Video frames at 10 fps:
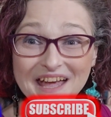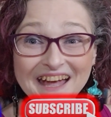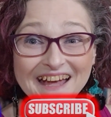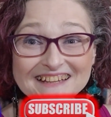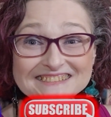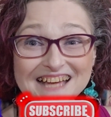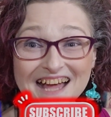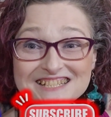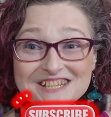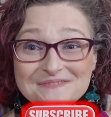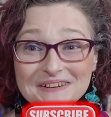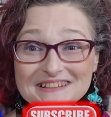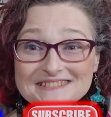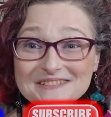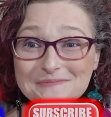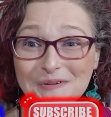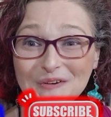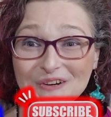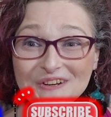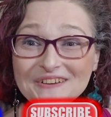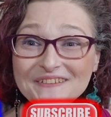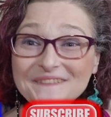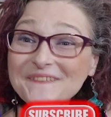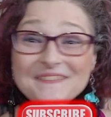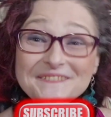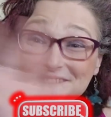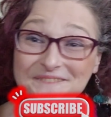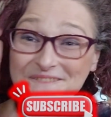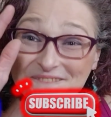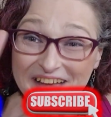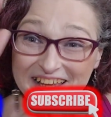and I just want to listen to more. Bye,